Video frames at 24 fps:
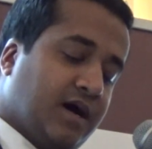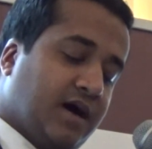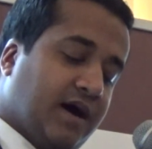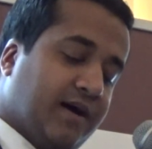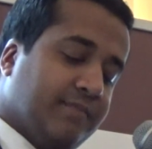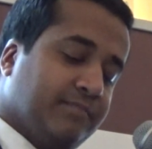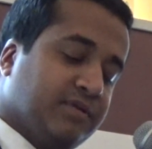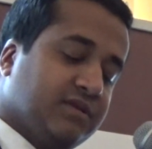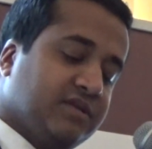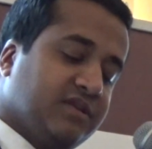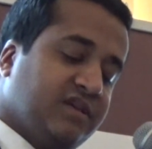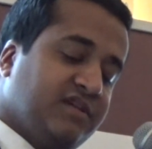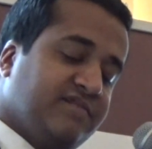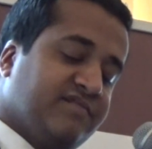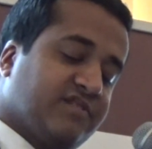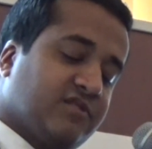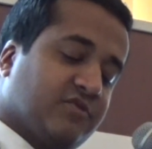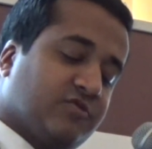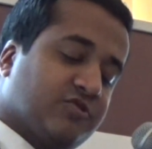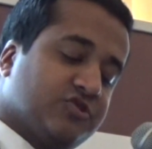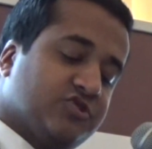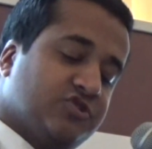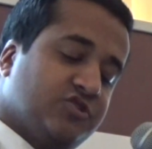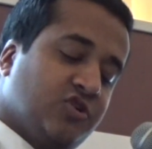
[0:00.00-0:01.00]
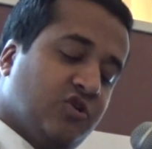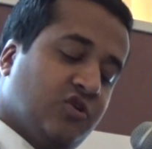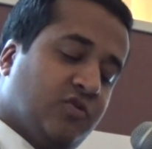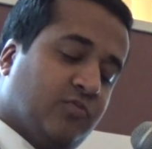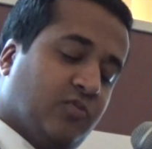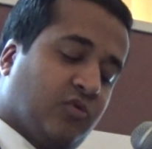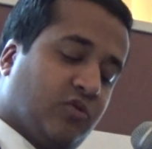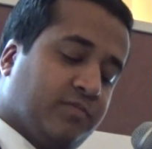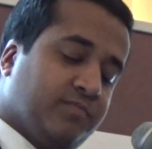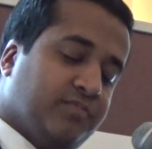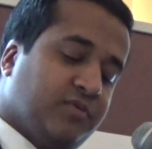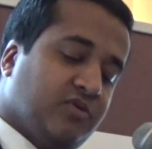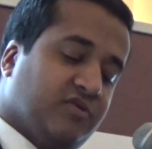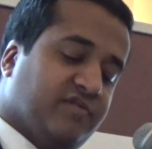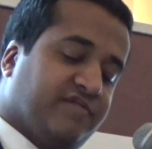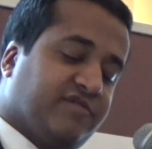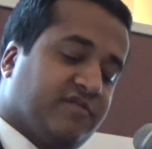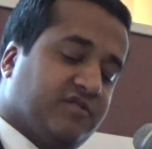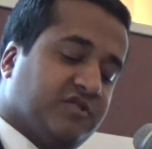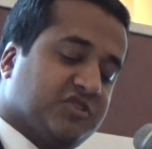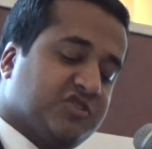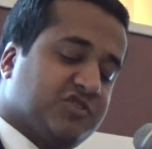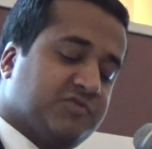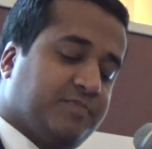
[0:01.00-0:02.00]
I believe there is no more
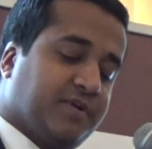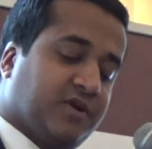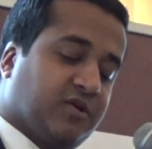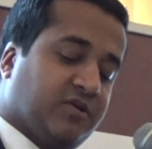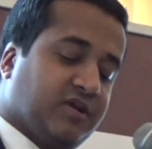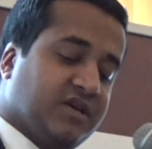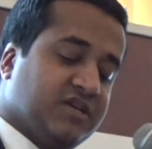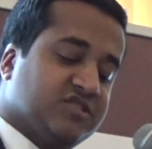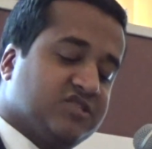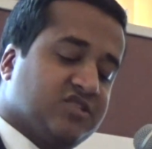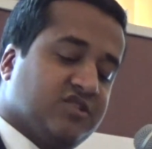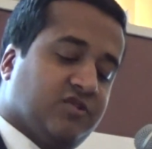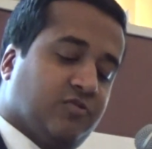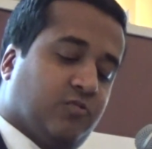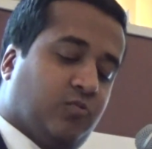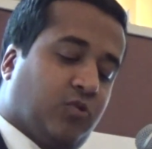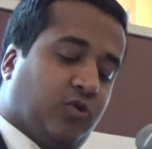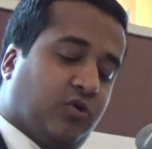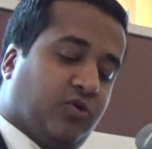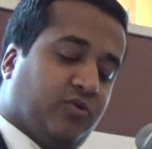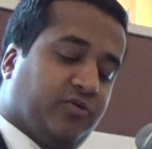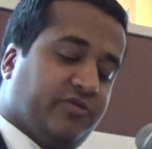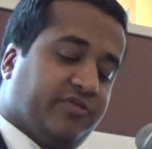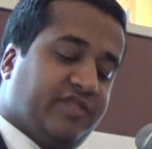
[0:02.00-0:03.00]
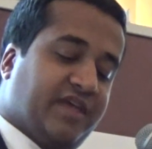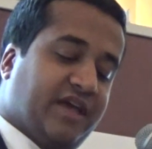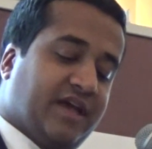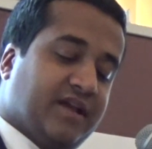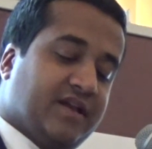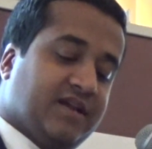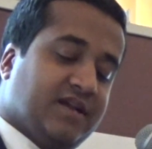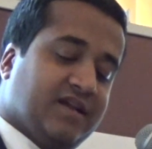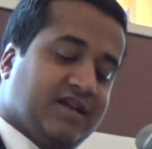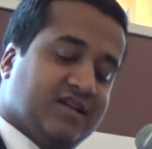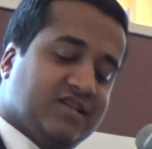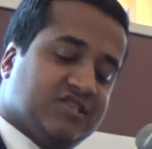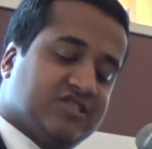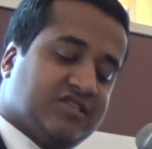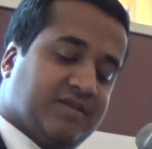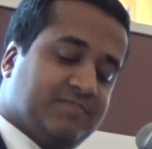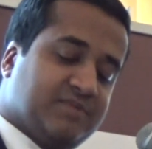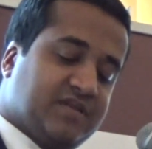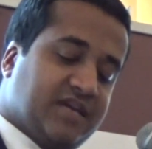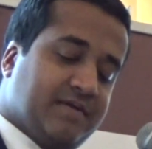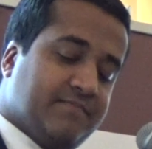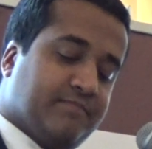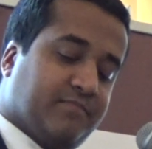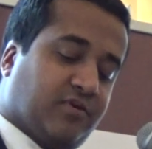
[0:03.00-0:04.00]
beautiful experience in the world than in
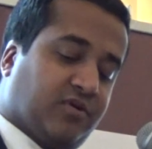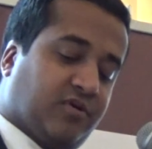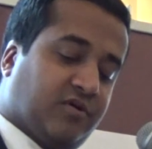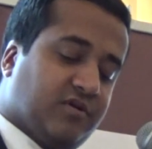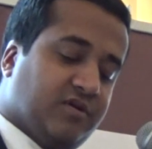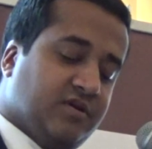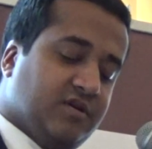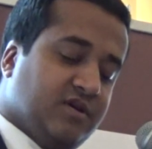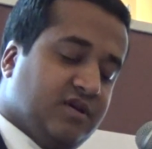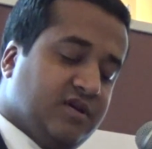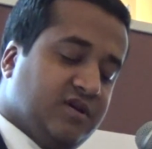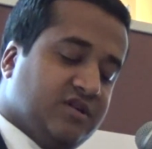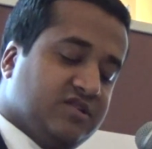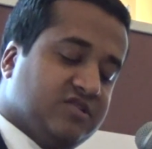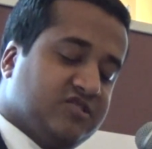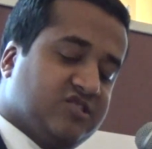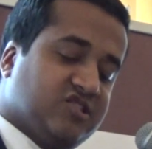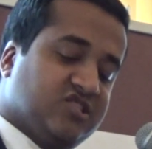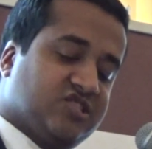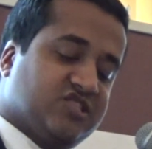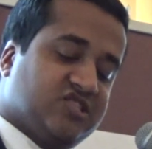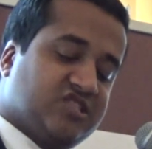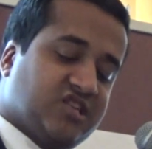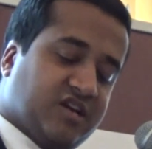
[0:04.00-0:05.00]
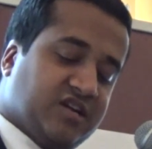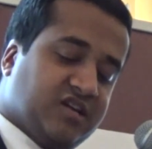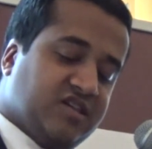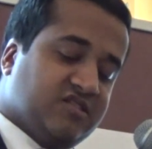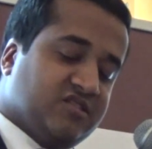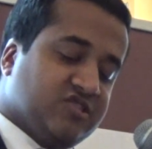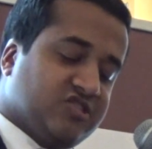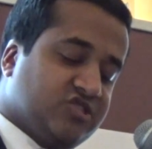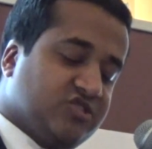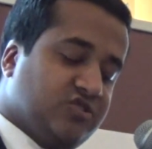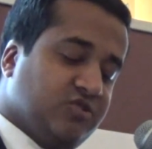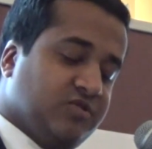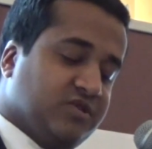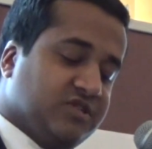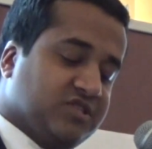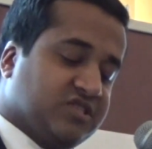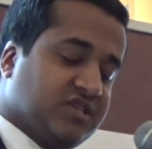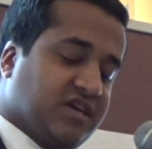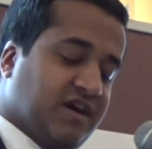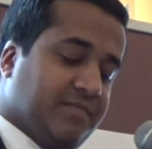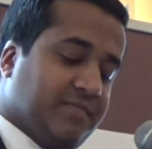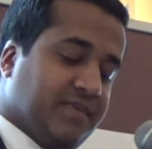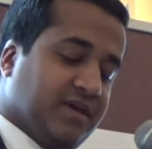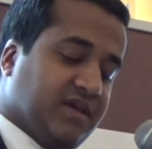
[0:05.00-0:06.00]
September to study the
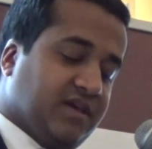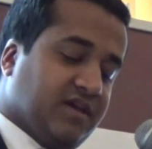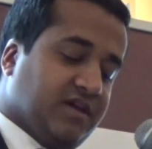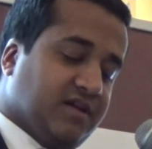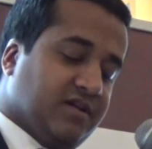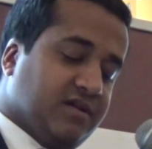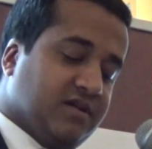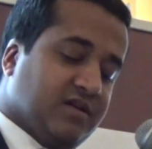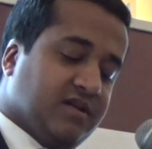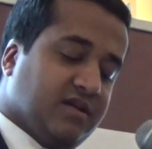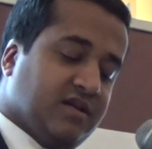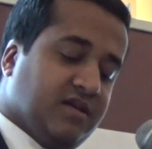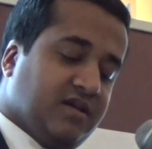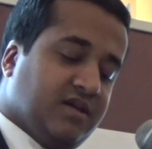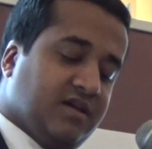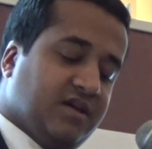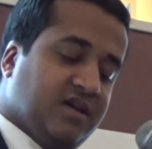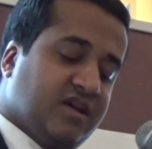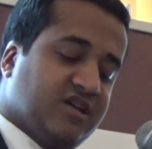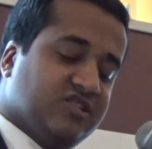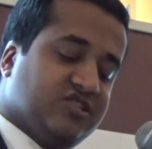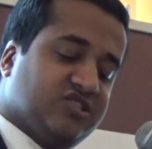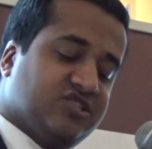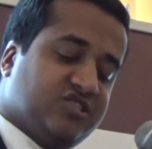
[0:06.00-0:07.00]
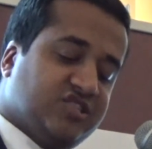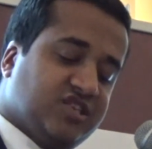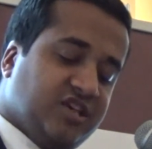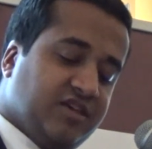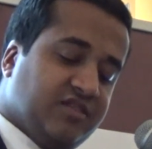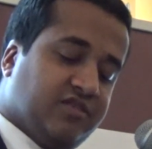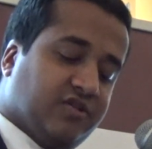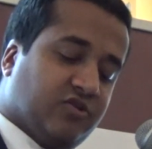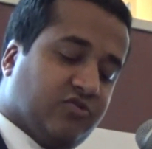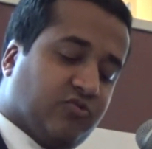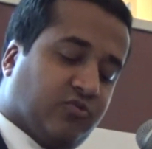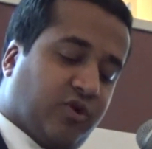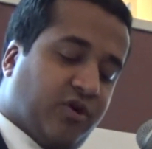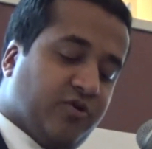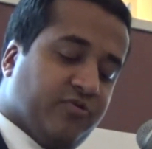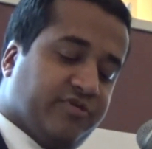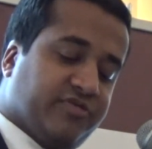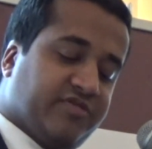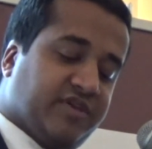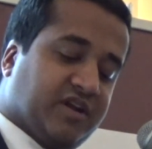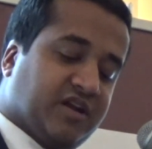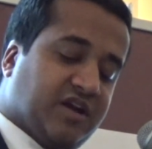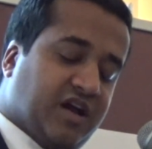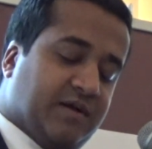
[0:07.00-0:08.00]
students coming in and see the
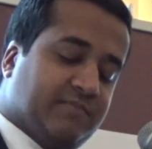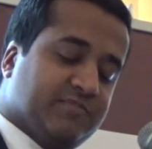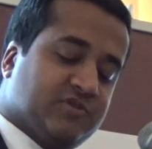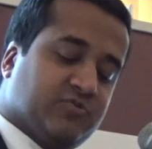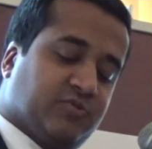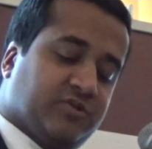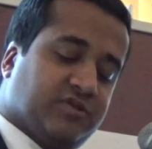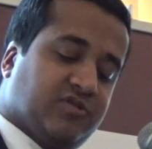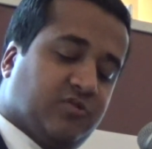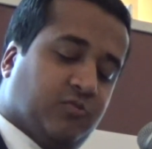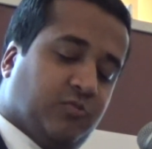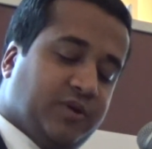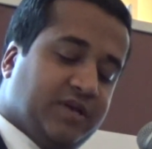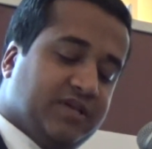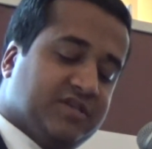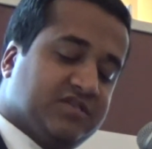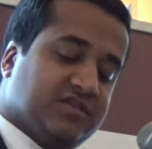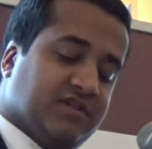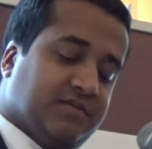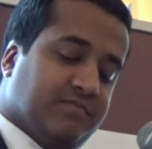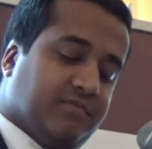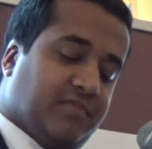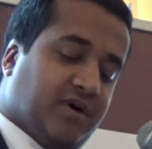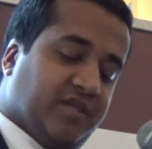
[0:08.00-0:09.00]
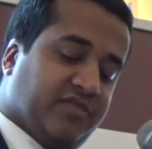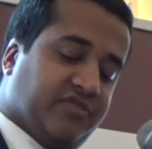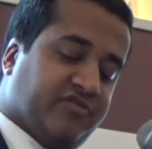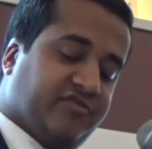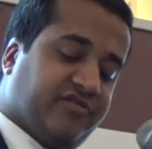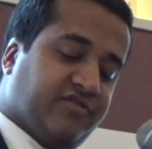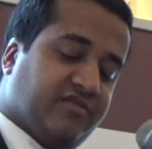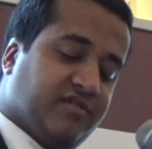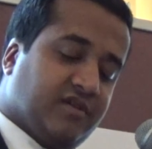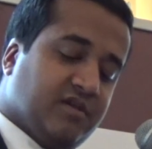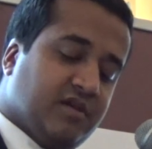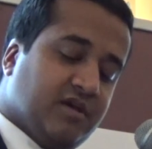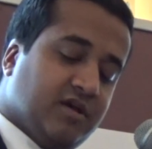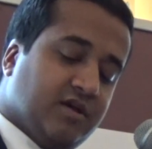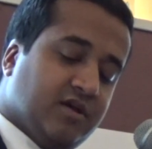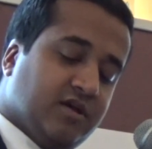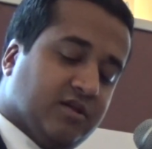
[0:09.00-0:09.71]
growth that comes with the weeks and months,